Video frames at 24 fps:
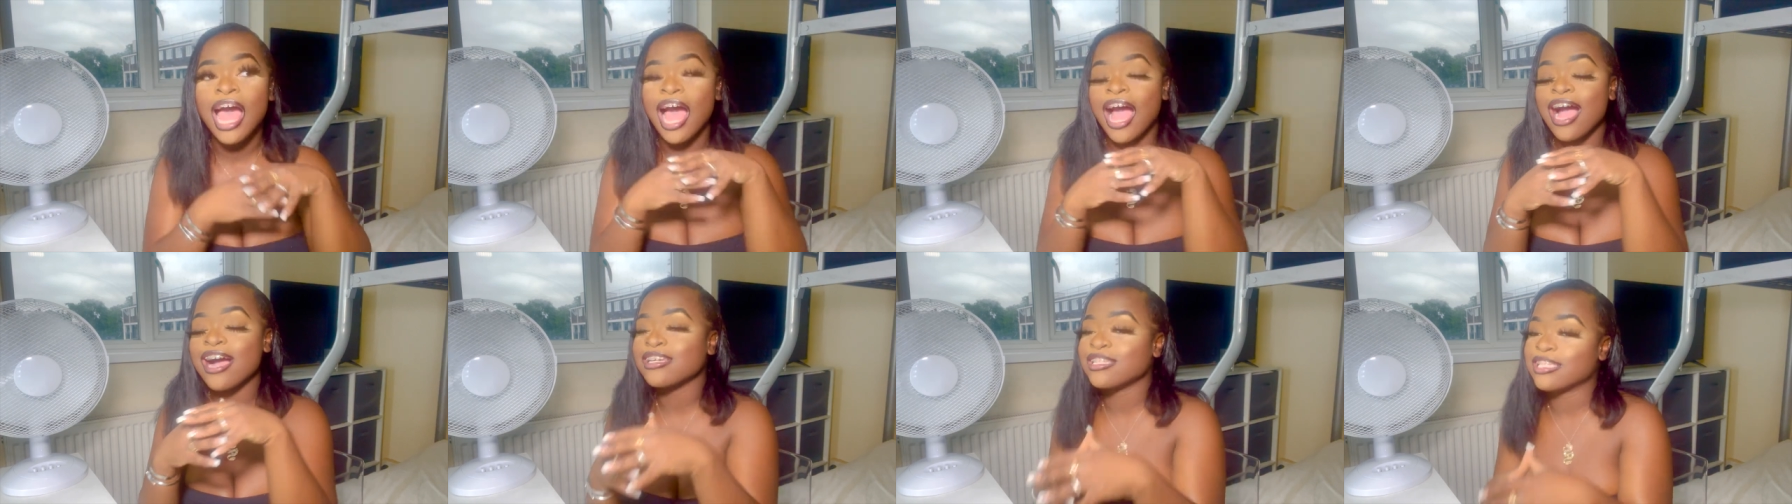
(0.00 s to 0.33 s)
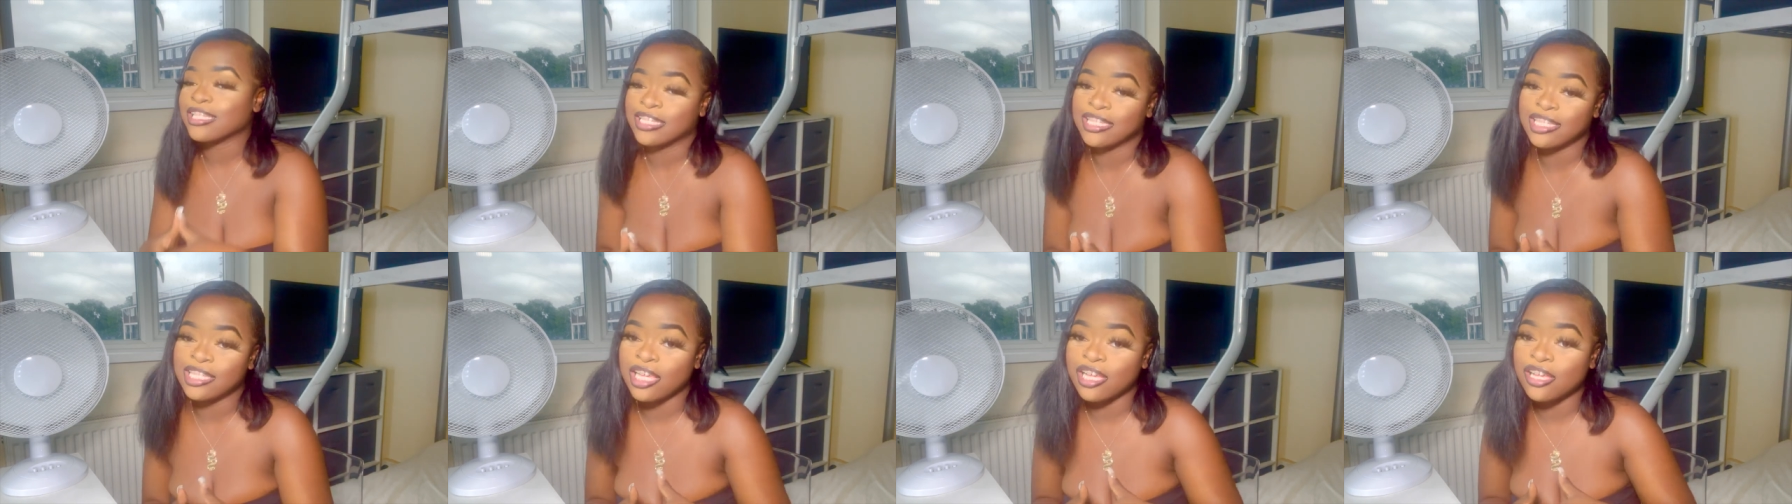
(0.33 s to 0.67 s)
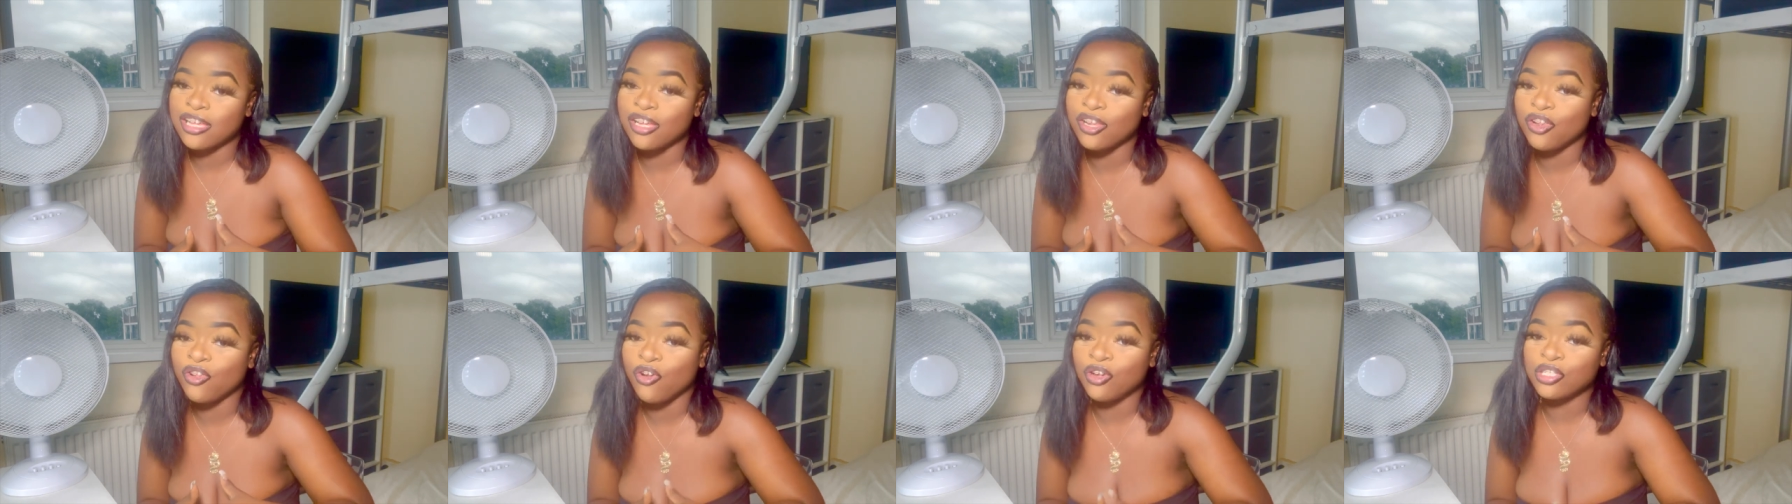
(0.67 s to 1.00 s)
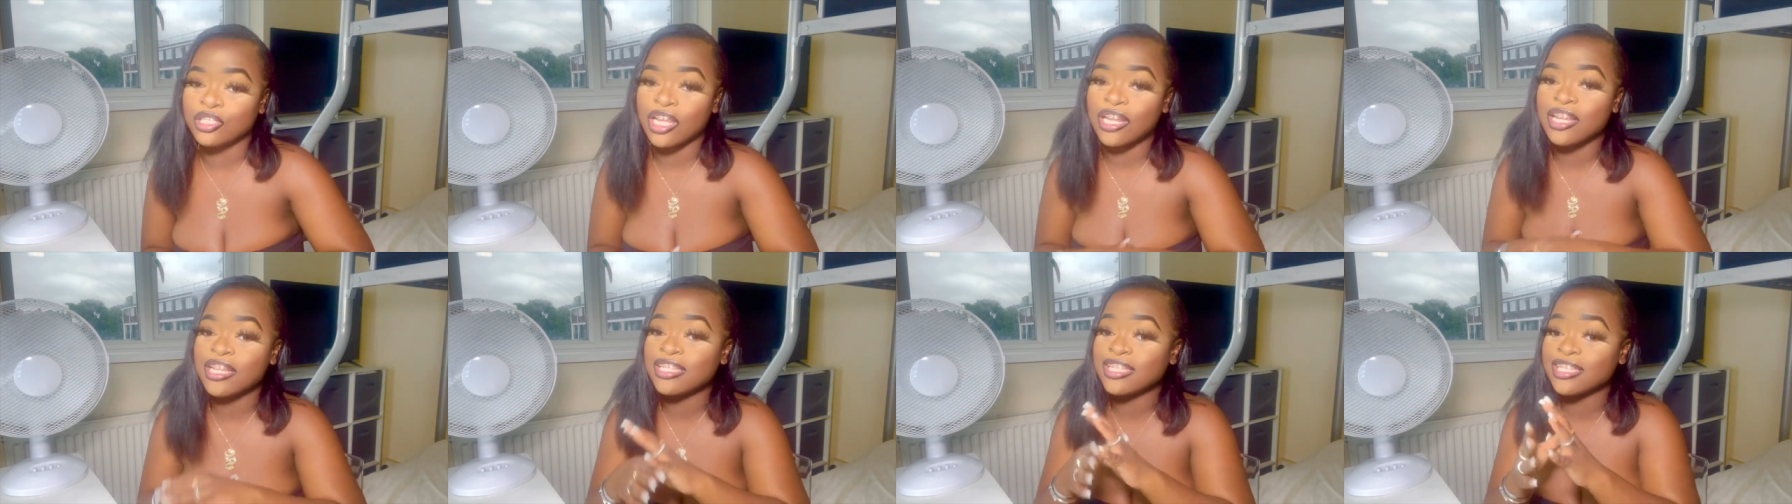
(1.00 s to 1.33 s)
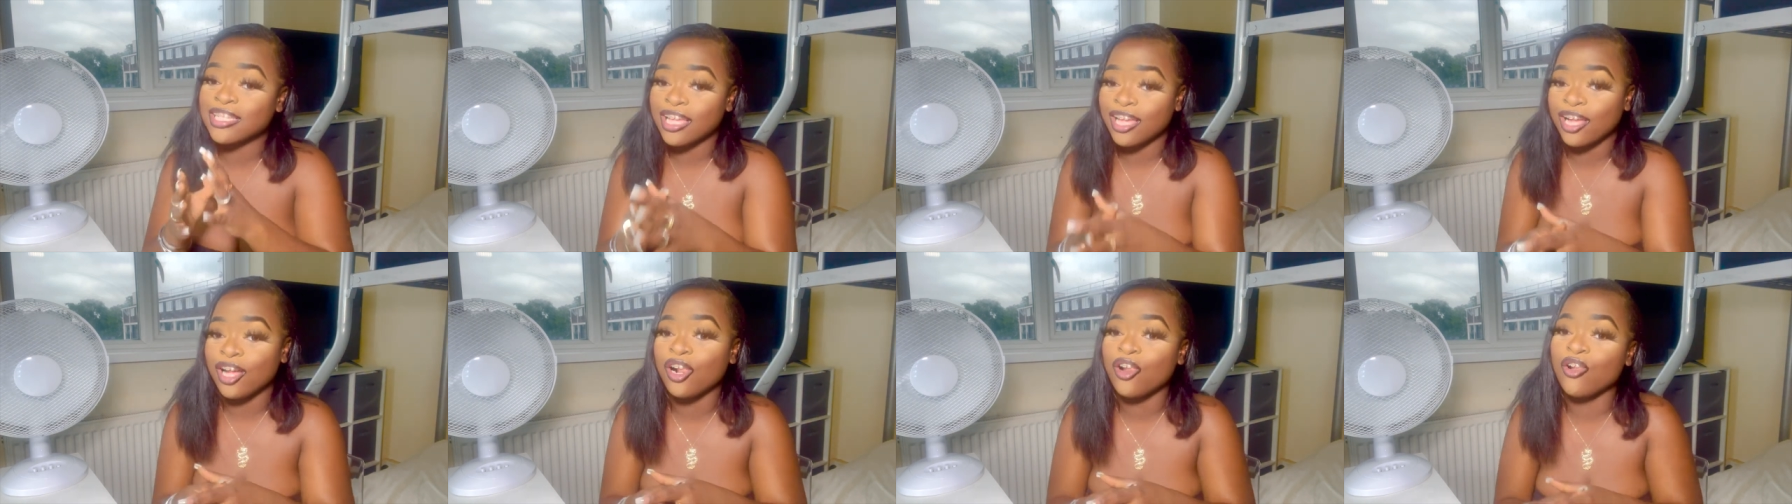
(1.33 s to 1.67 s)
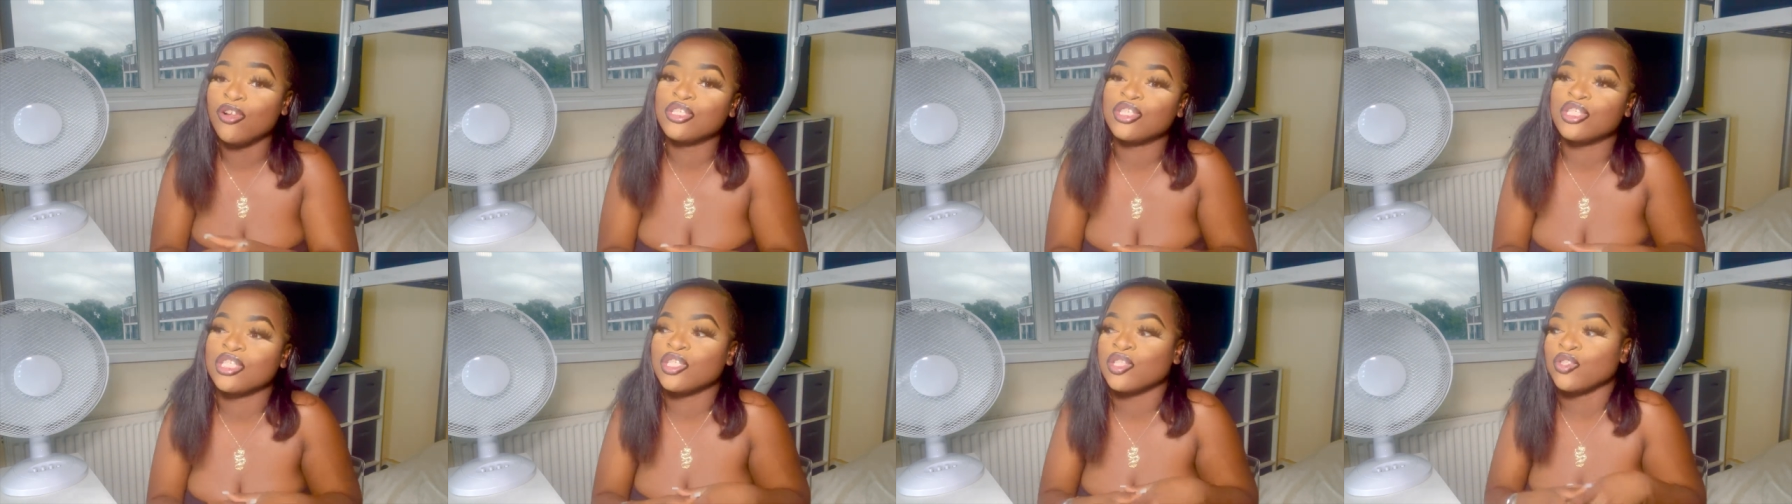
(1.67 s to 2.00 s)
as the second launch and the second
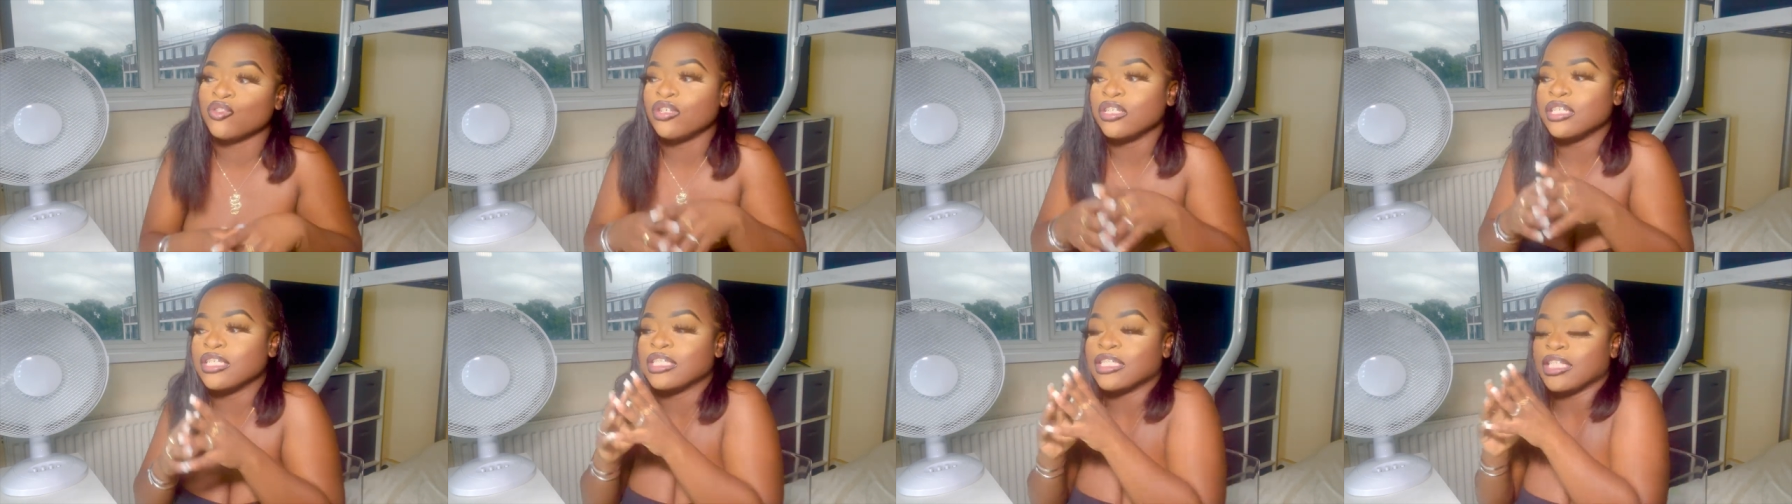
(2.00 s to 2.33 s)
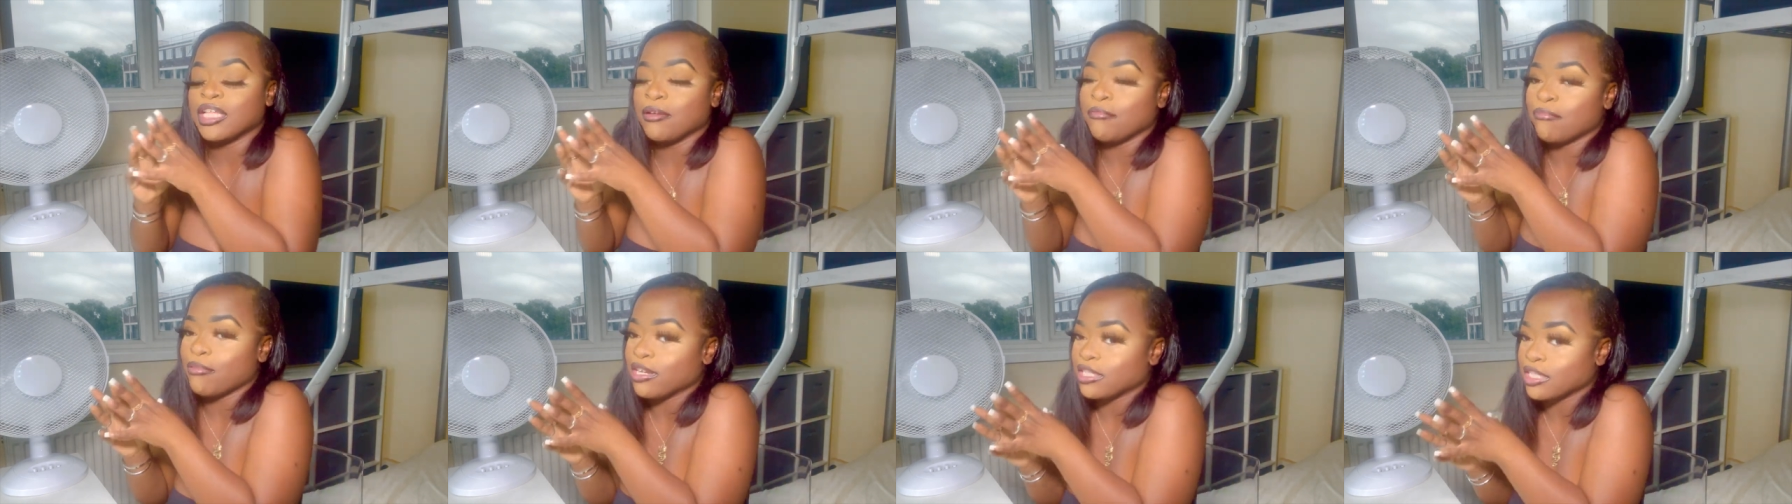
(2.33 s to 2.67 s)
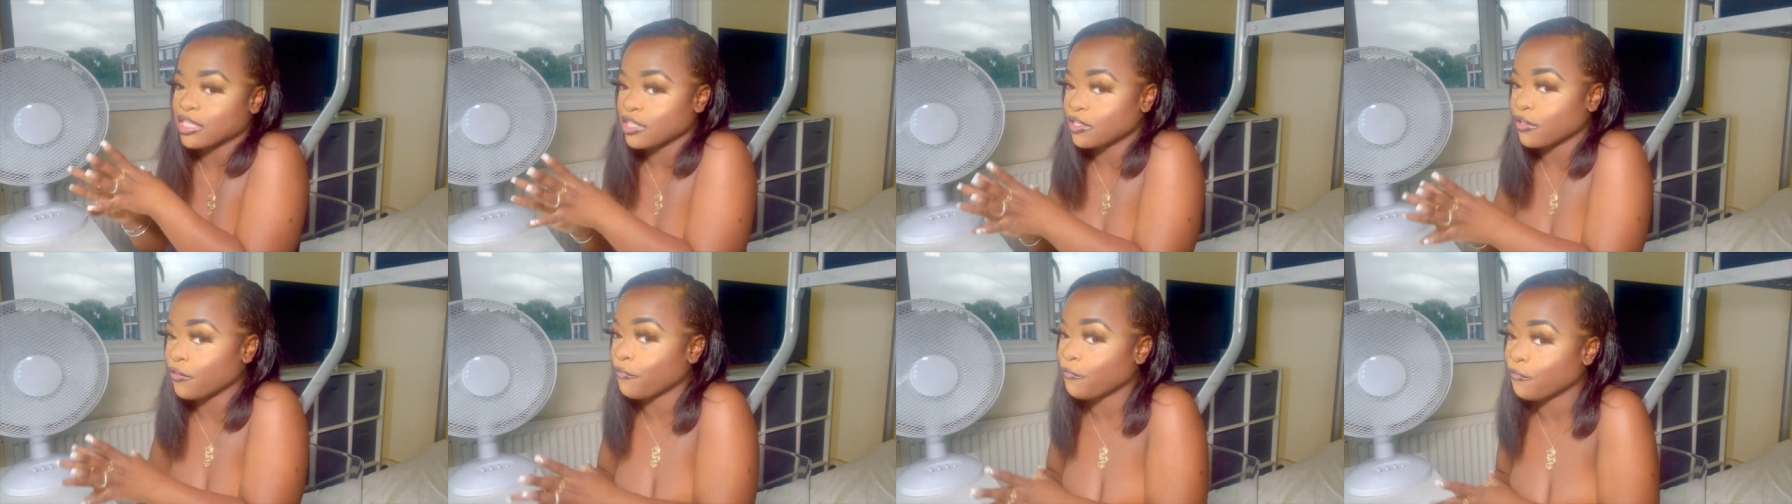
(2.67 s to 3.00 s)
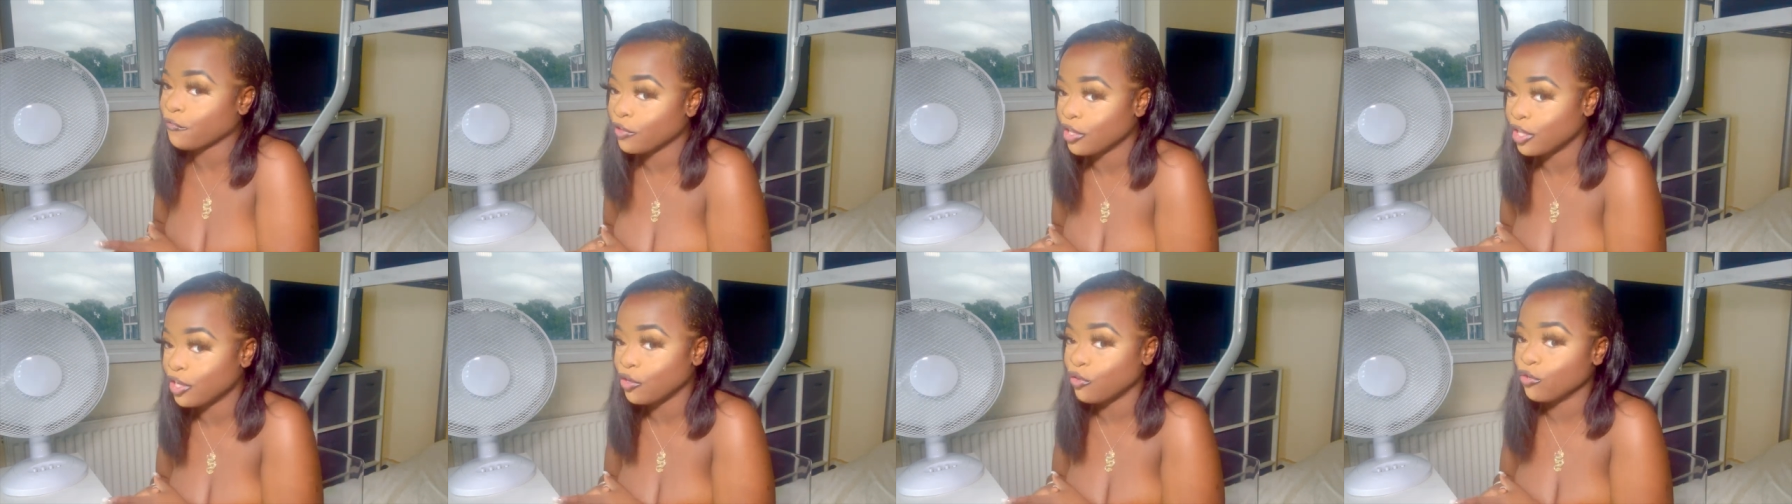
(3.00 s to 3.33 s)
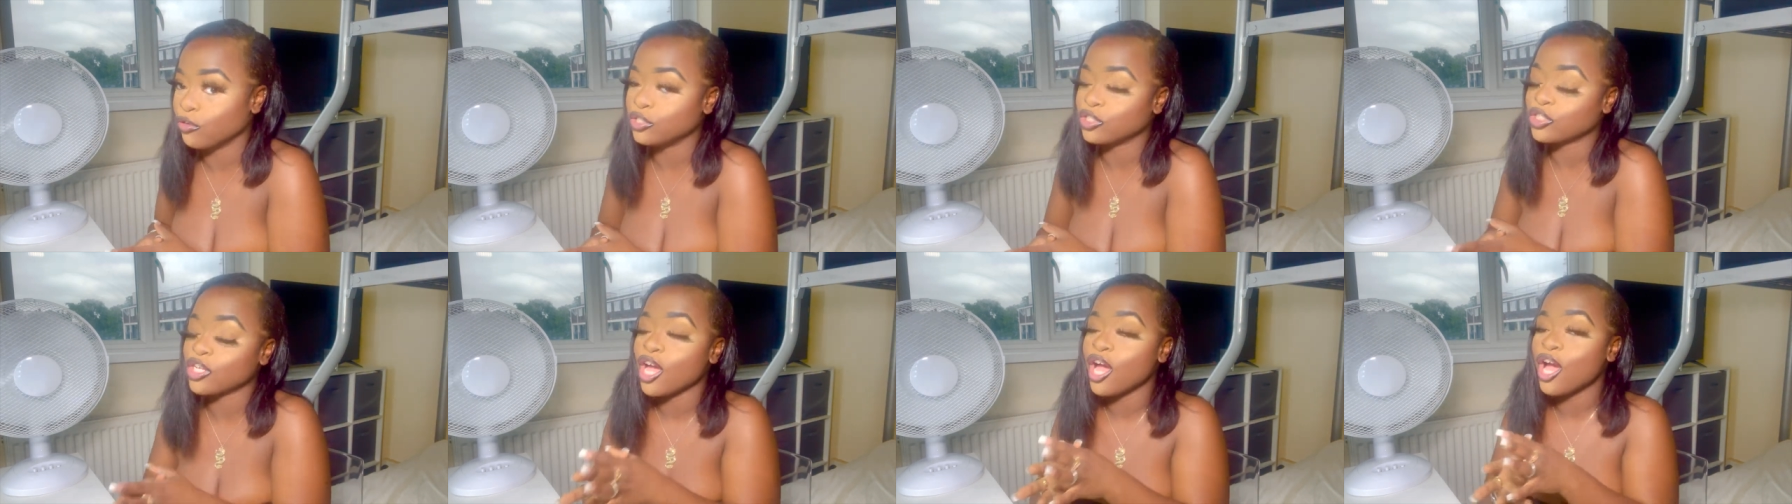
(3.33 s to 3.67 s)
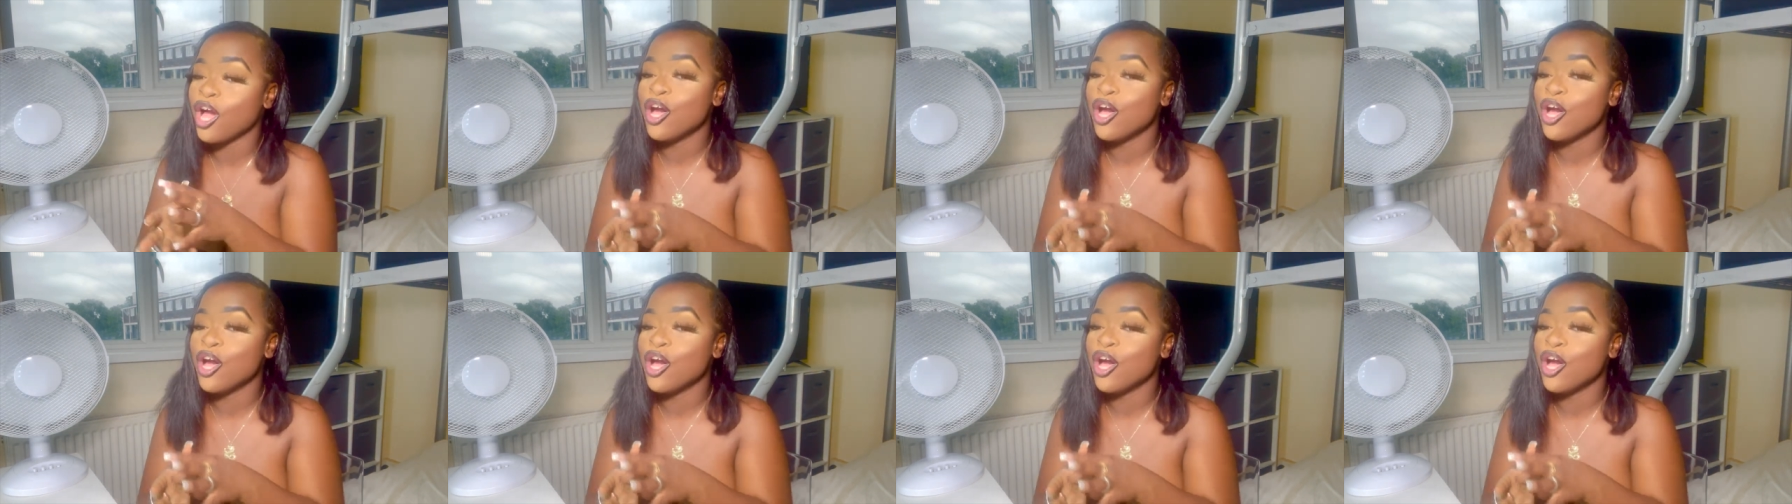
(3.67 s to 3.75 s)
launch is not the same price as the third launch